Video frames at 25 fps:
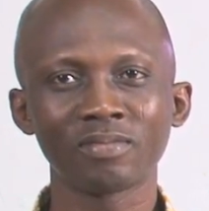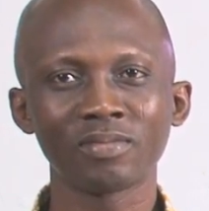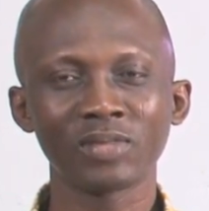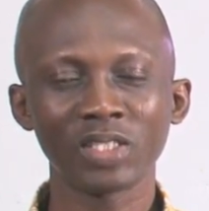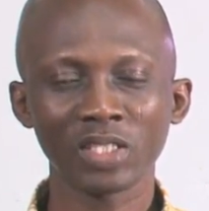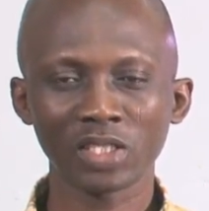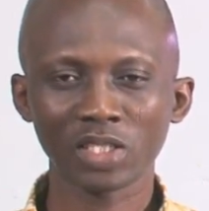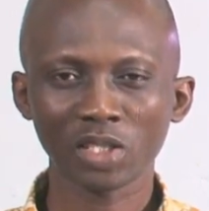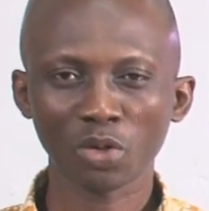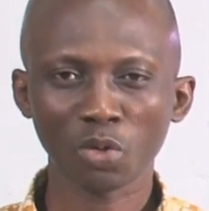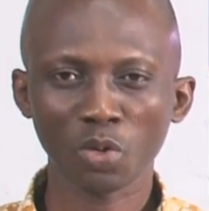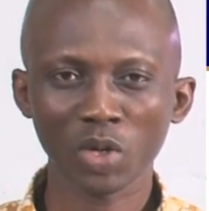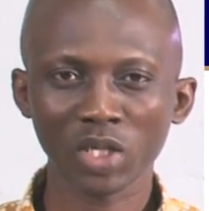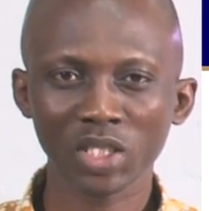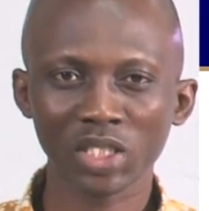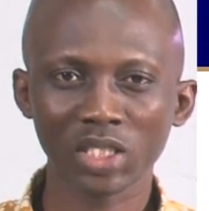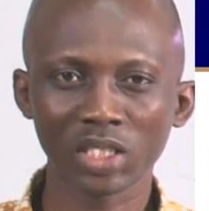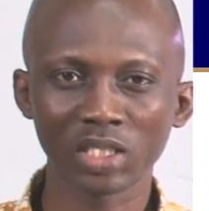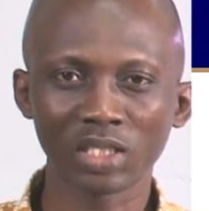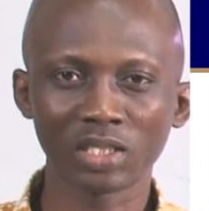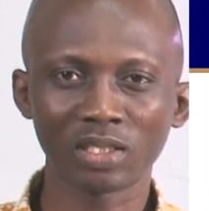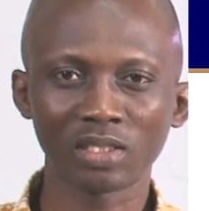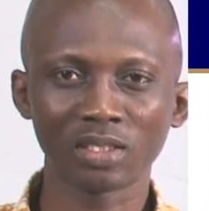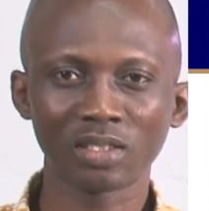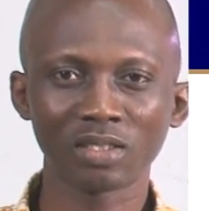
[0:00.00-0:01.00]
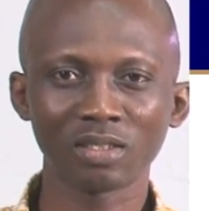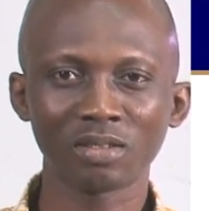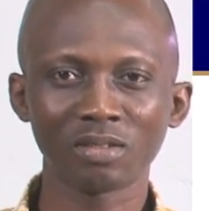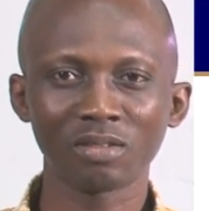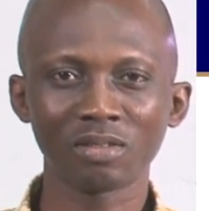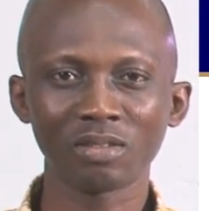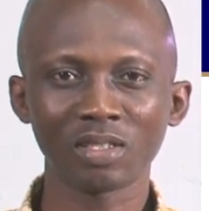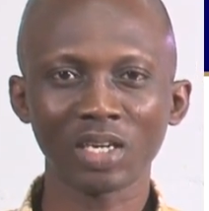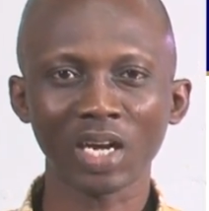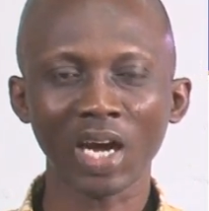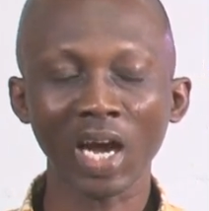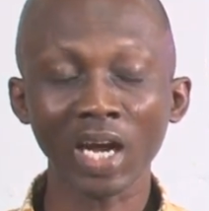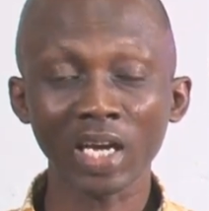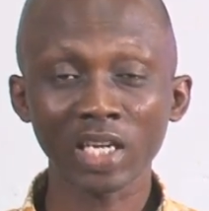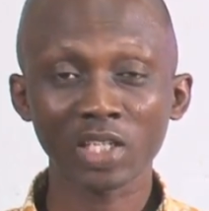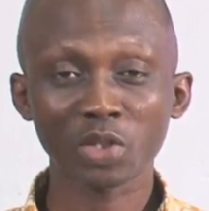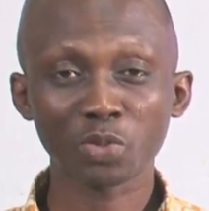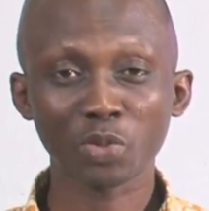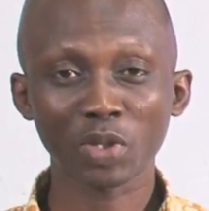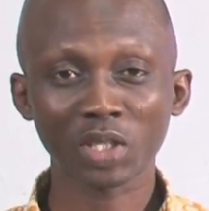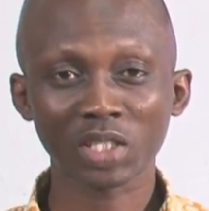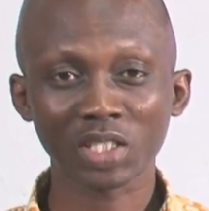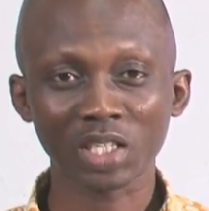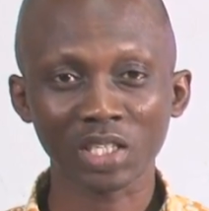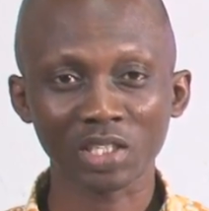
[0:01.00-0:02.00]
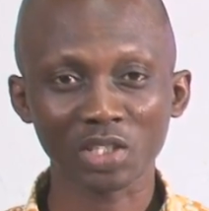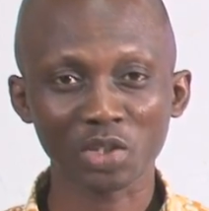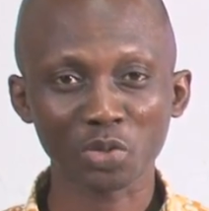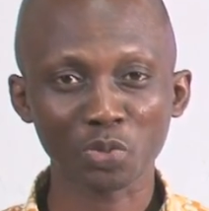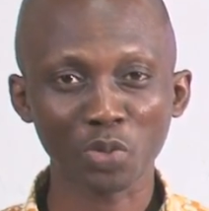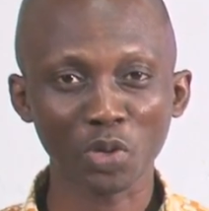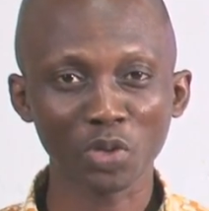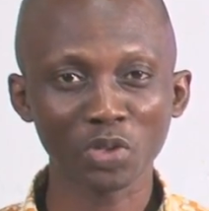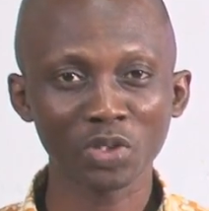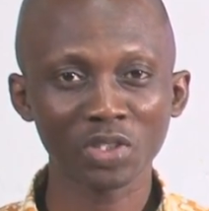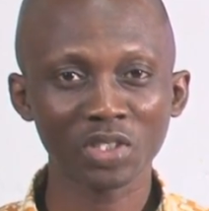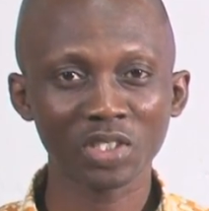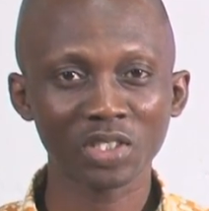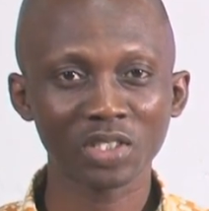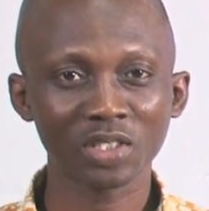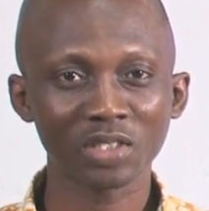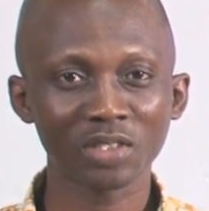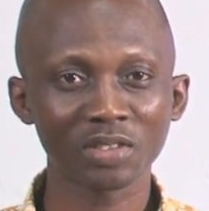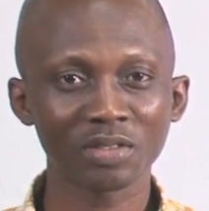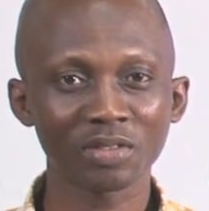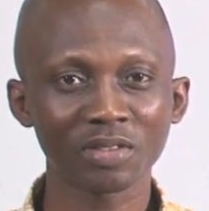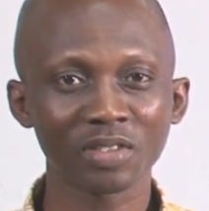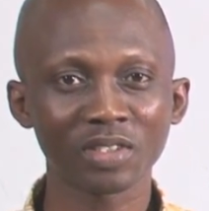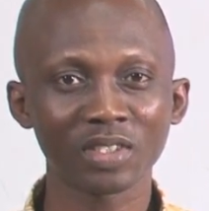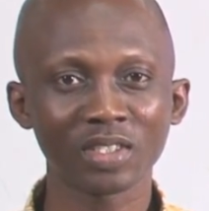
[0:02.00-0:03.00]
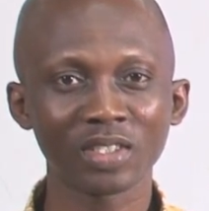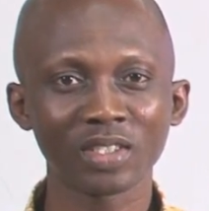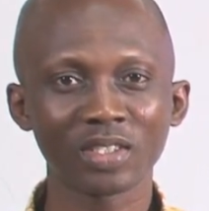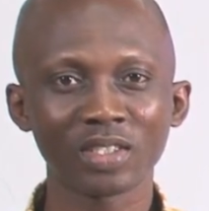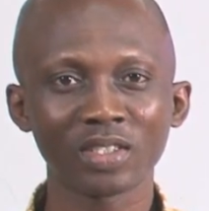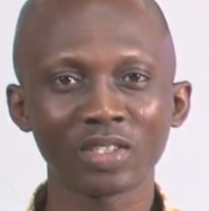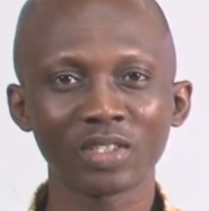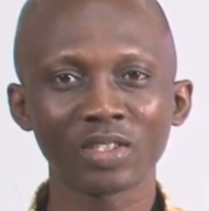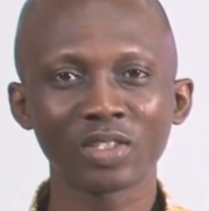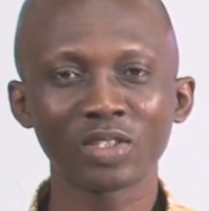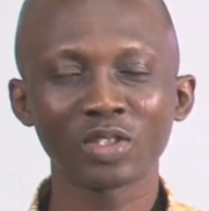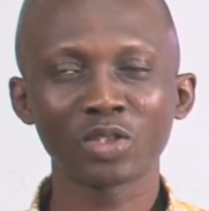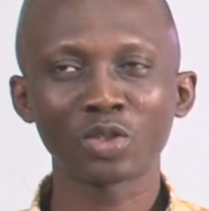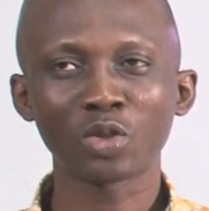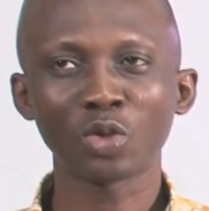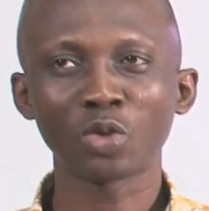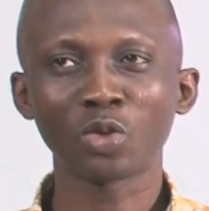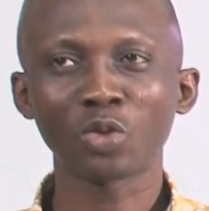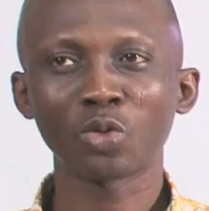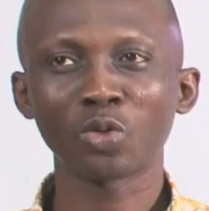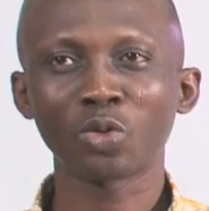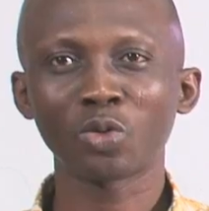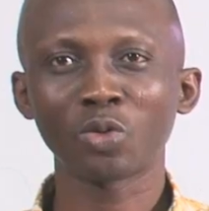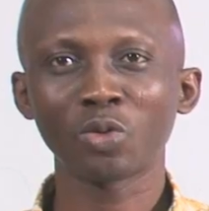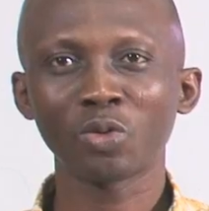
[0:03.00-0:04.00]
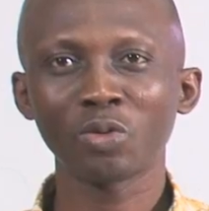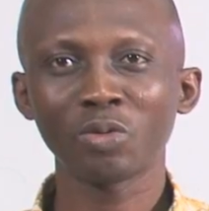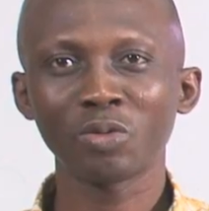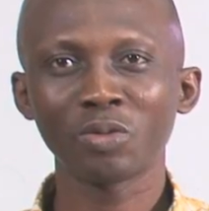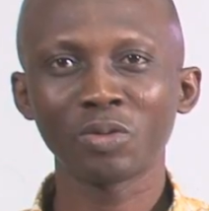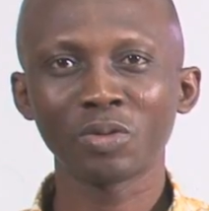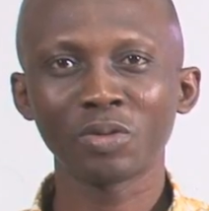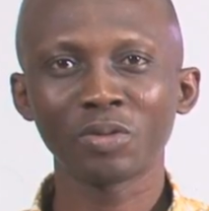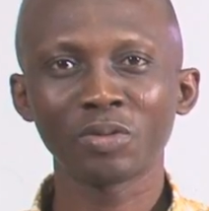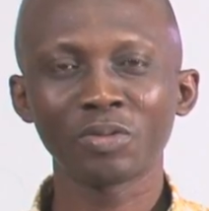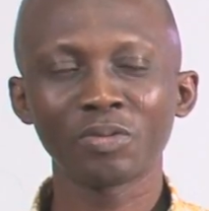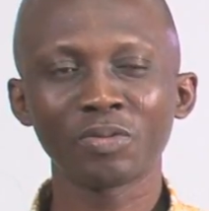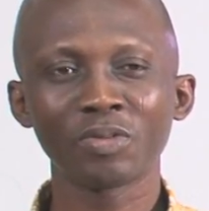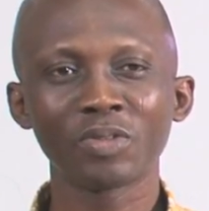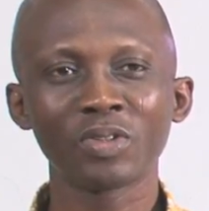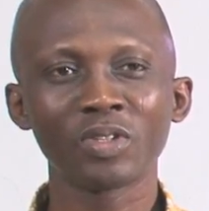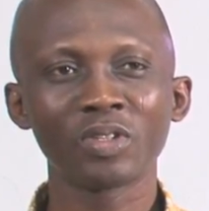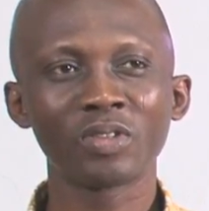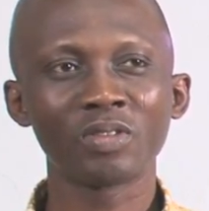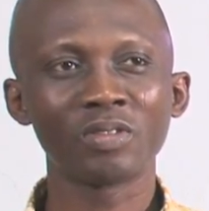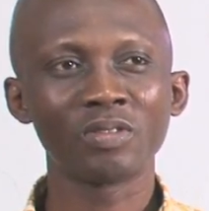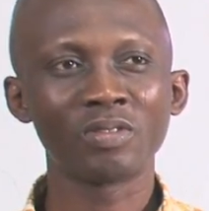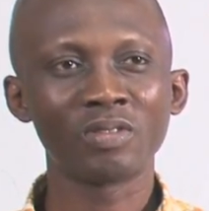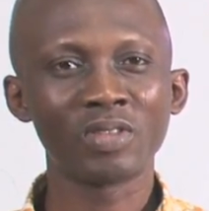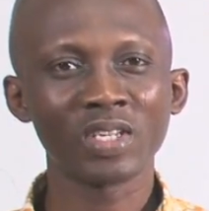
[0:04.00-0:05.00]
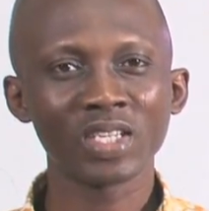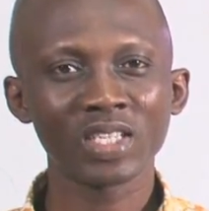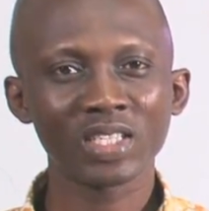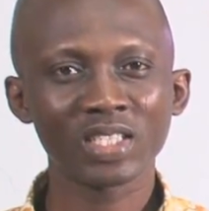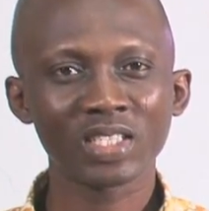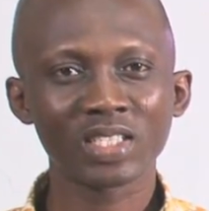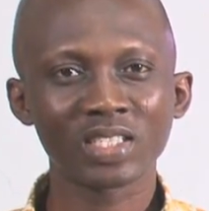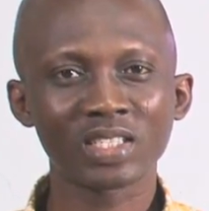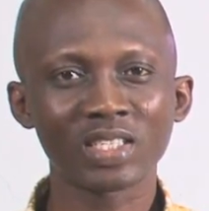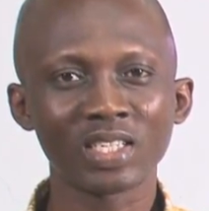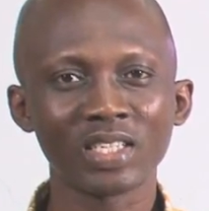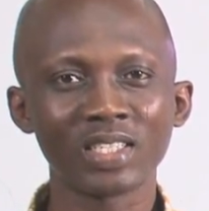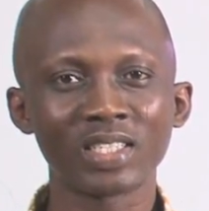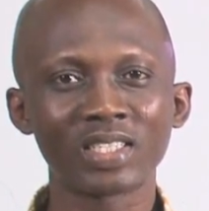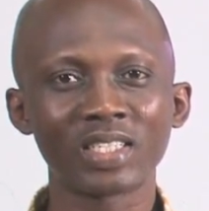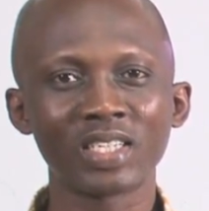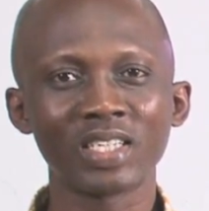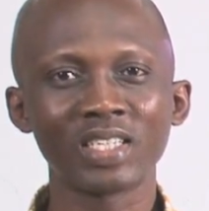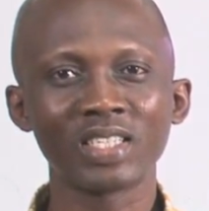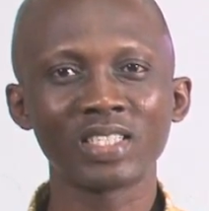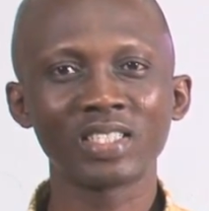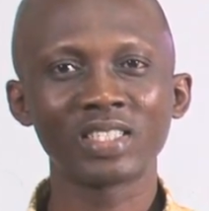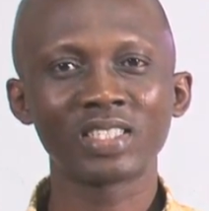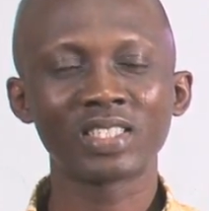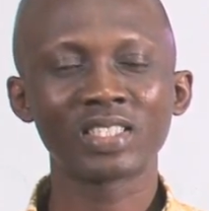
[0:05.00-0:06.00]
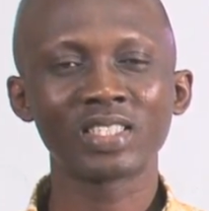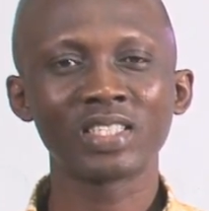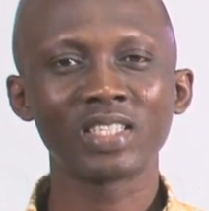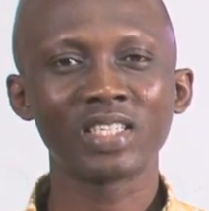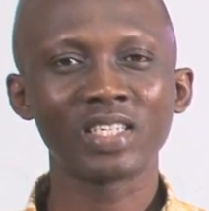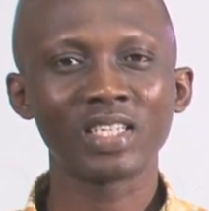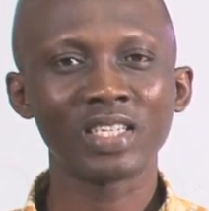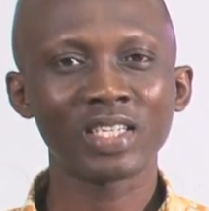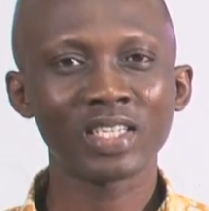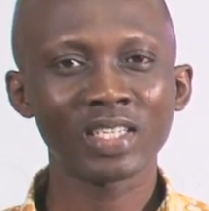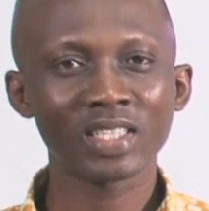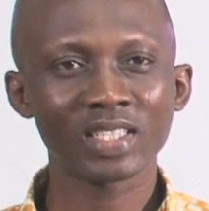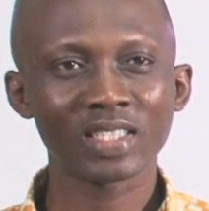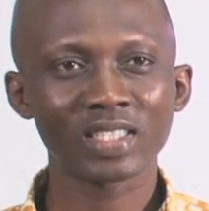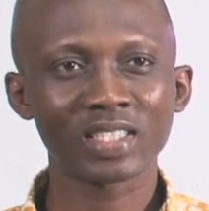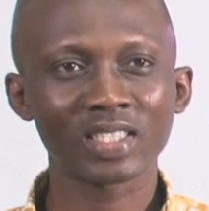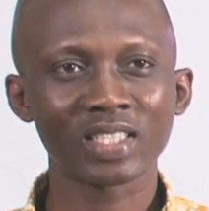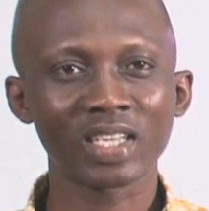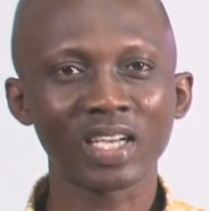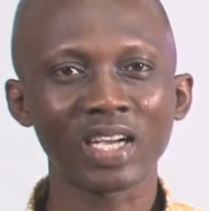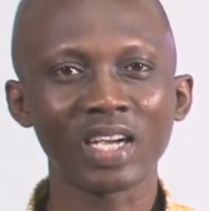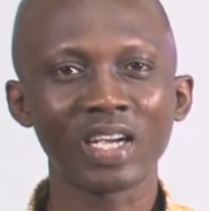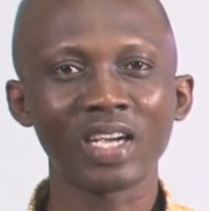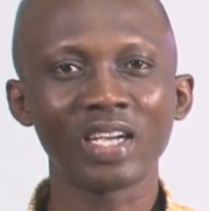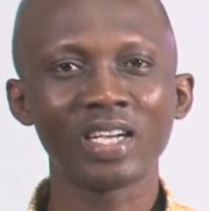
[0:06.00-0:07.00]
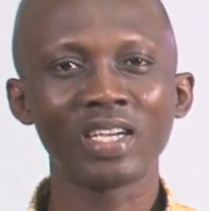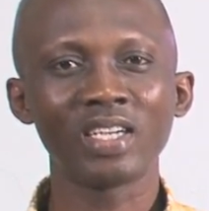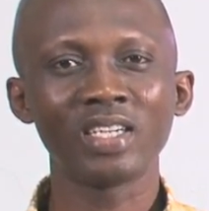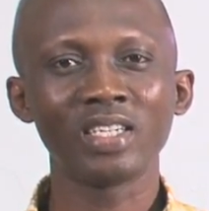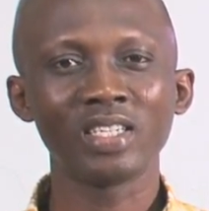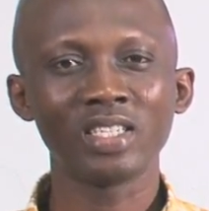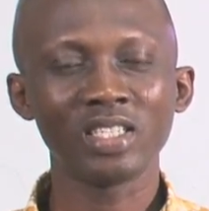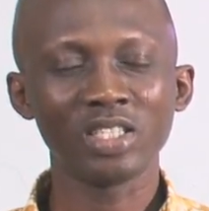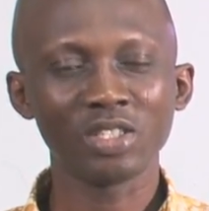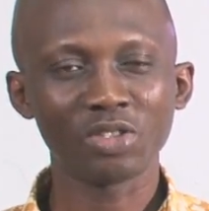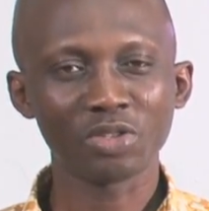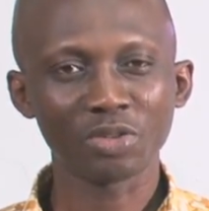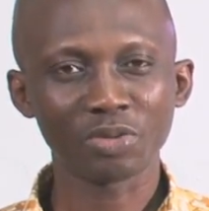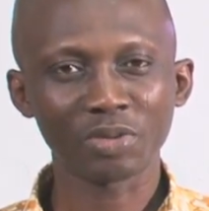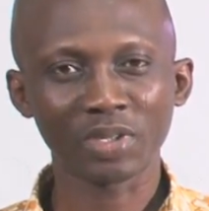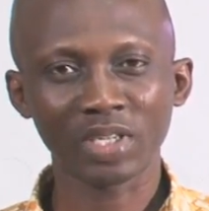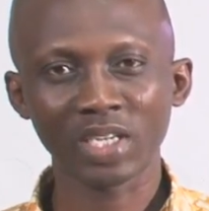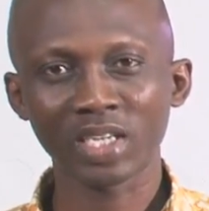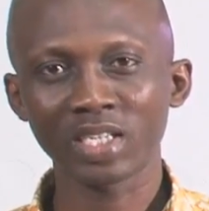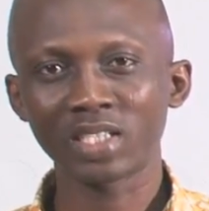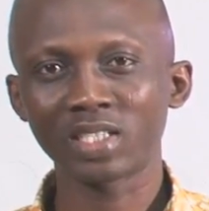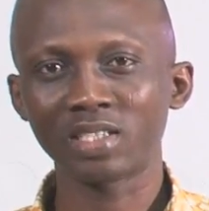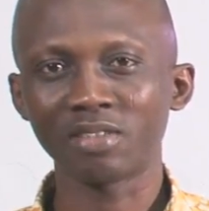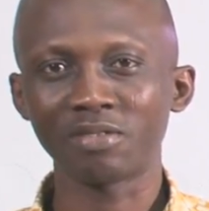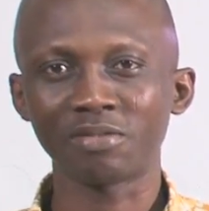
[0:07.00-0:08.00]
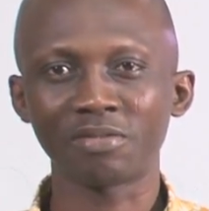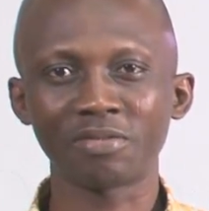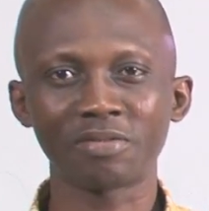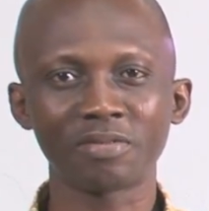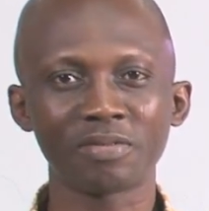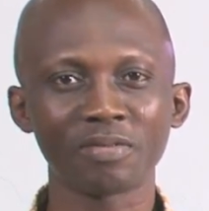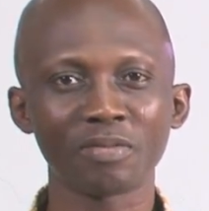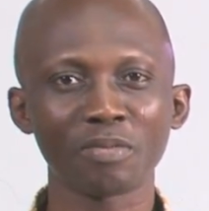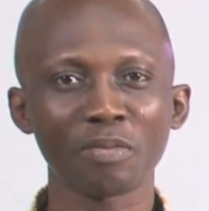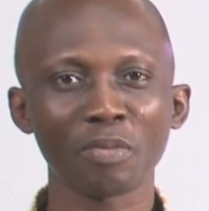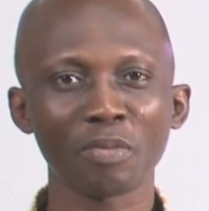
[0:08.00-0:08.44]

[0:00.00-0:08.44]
This is a question. I expect a response. So this sentence is interrogative.